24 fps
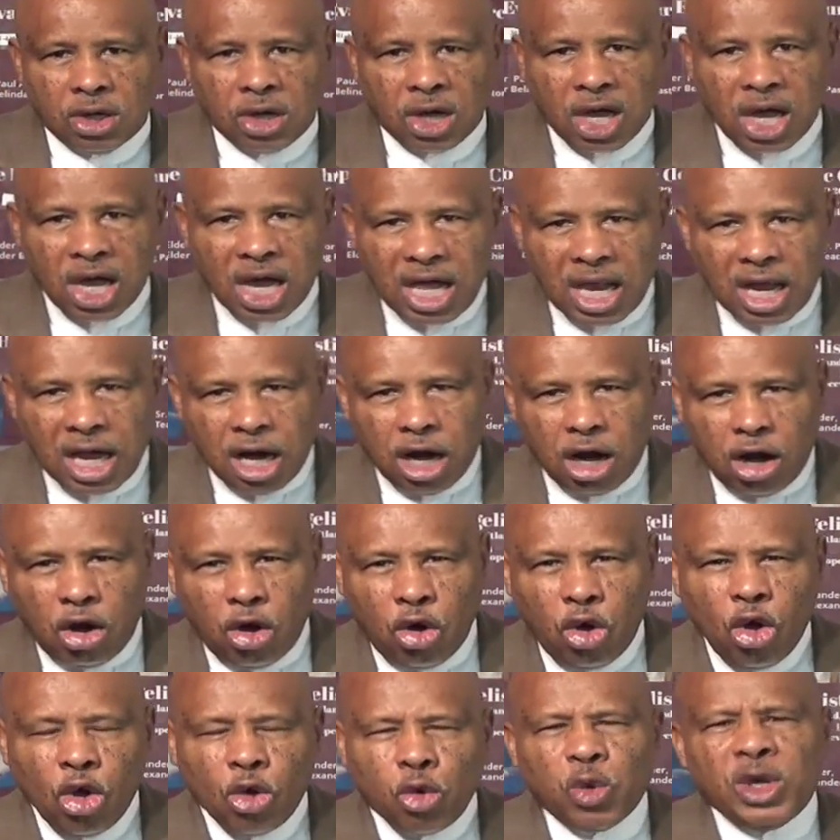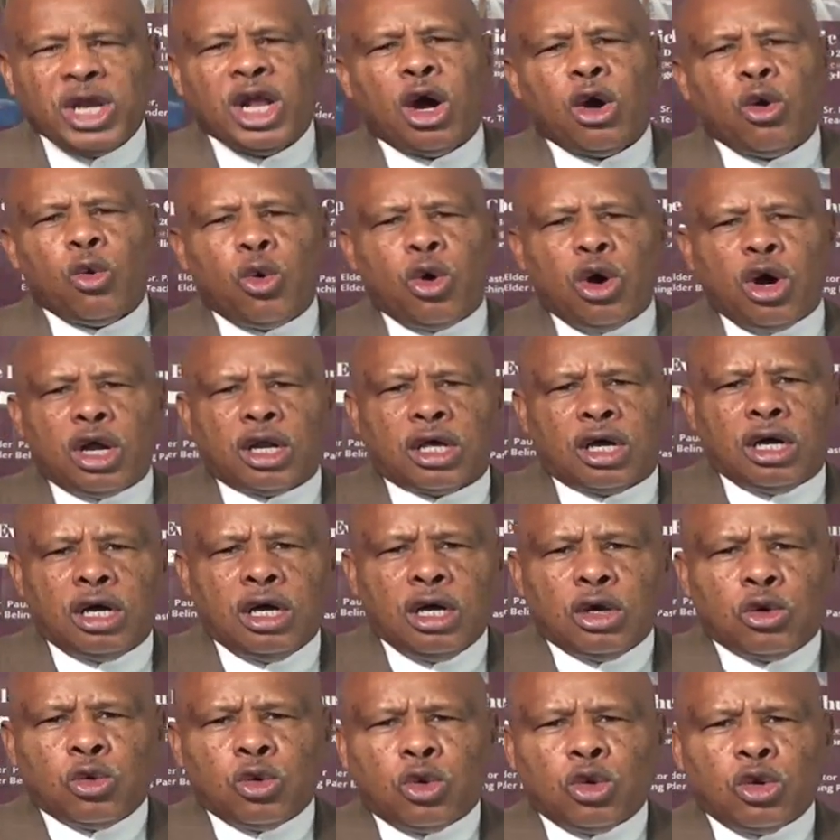Hello? We don't want
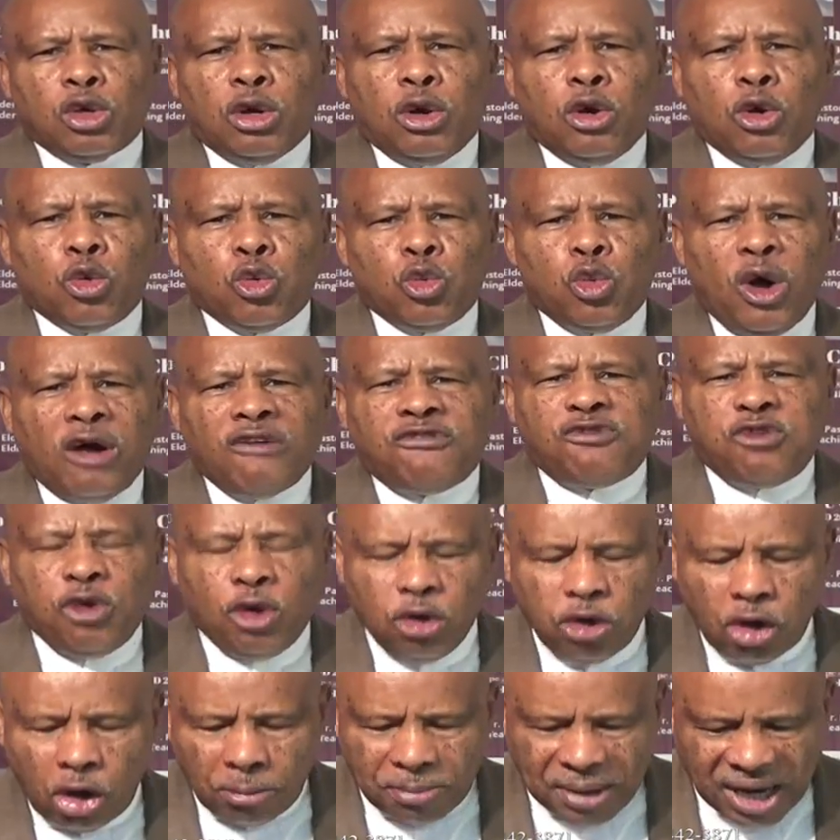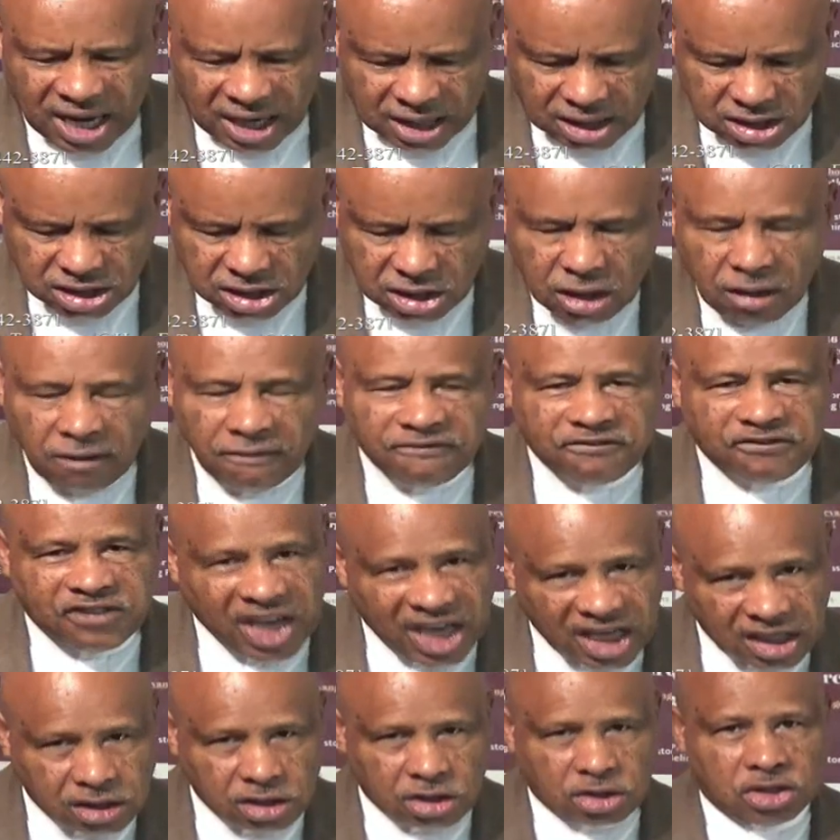to ruffle nobody's
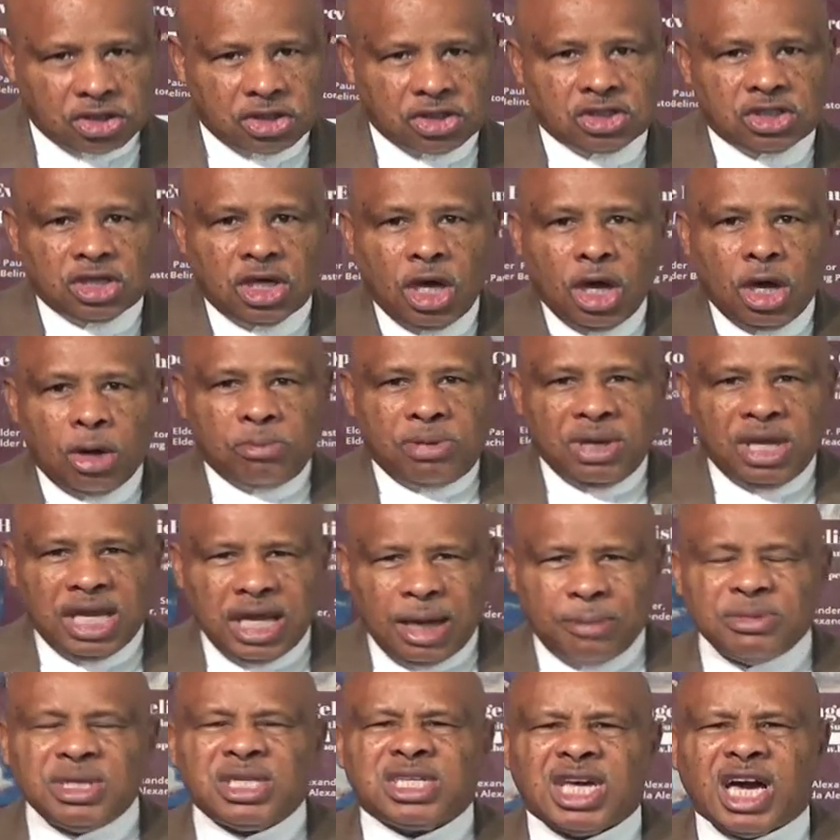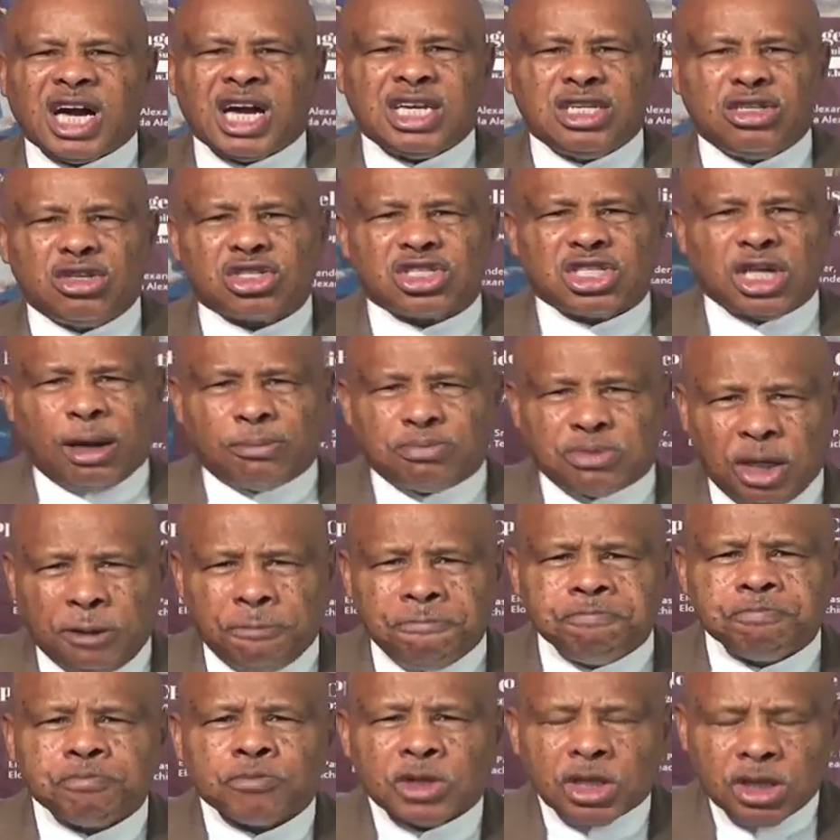feathers. But let me tell you something.
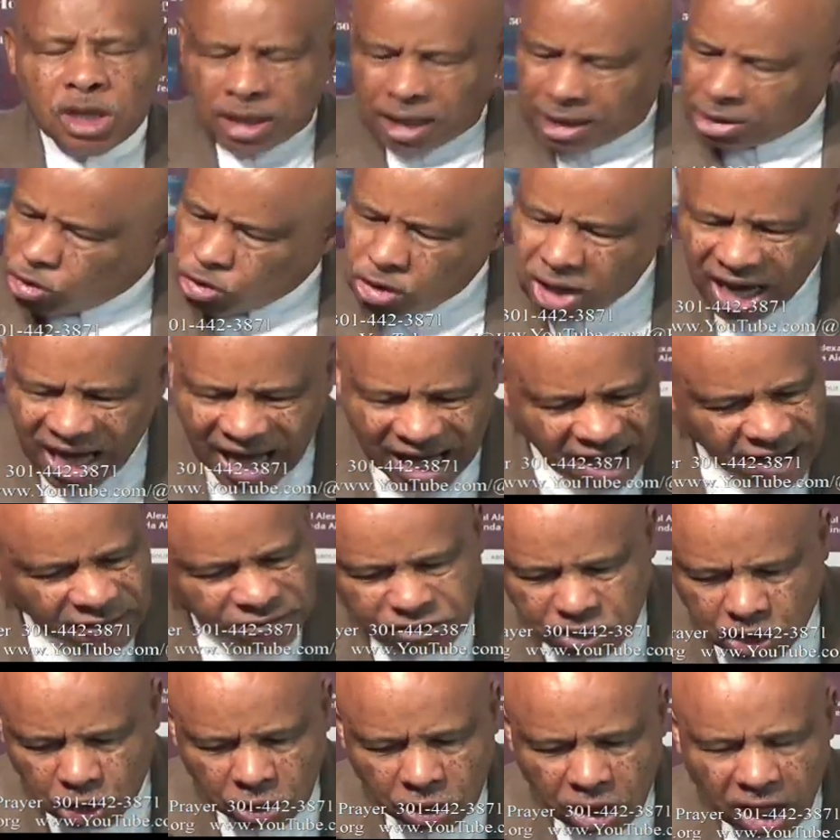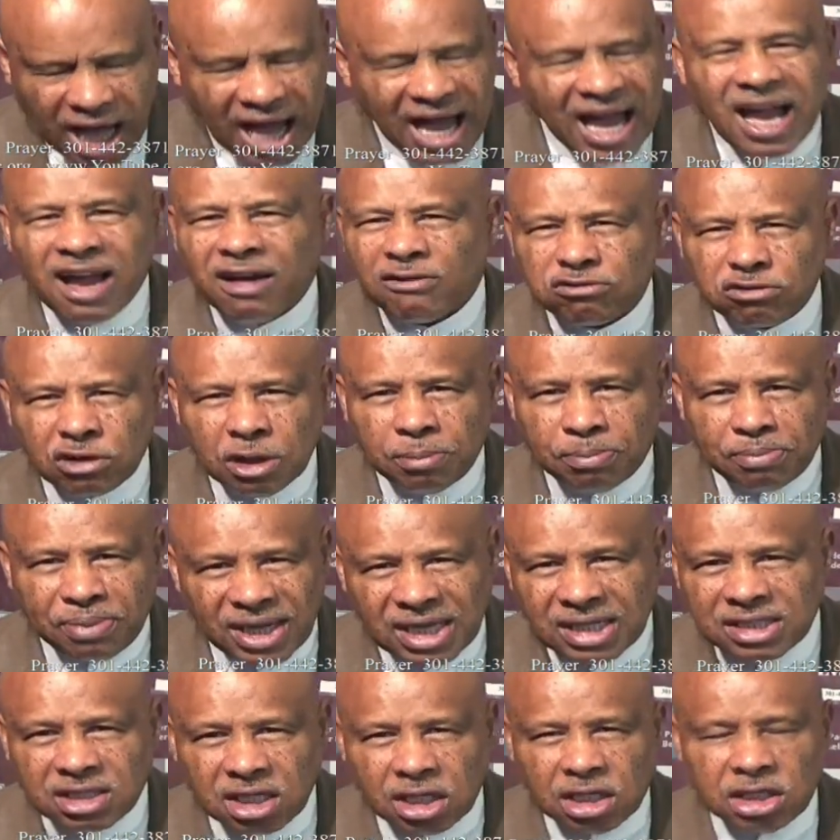You have to have
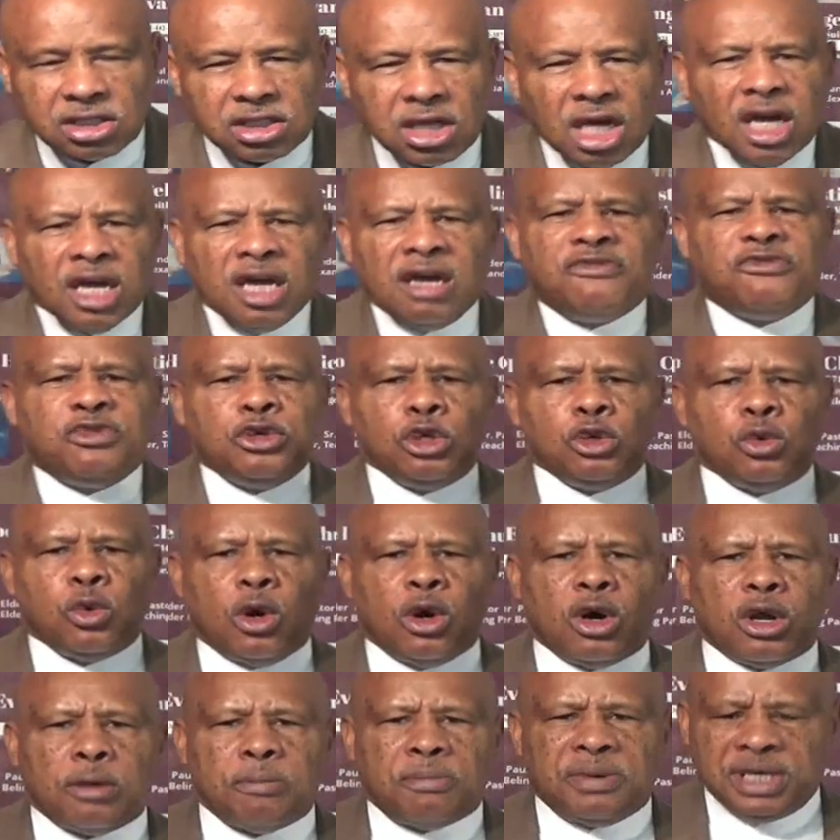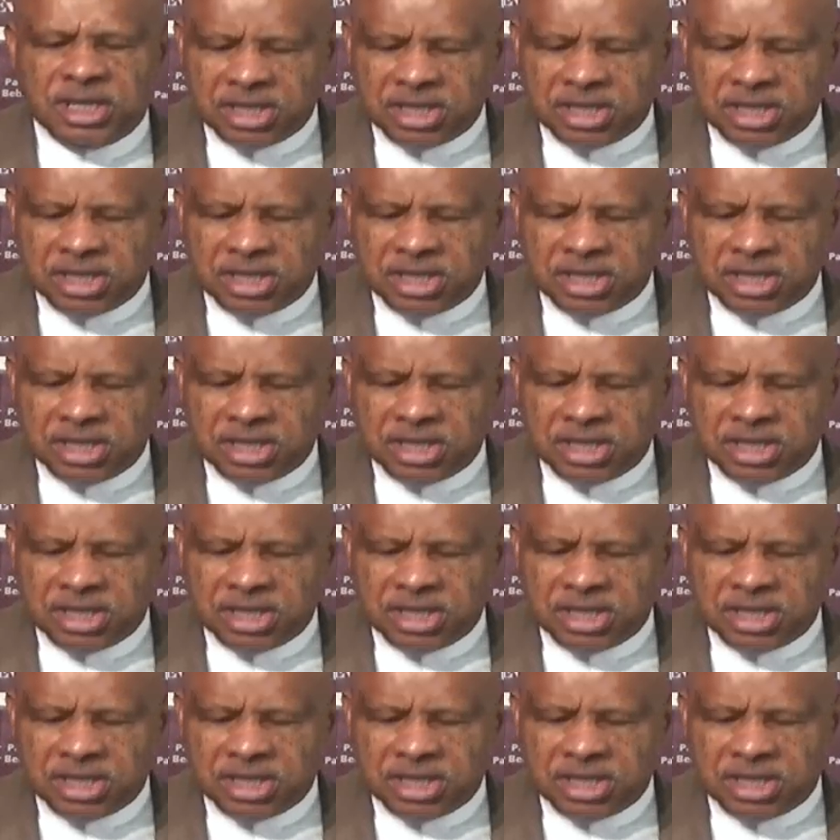repentance if you want to be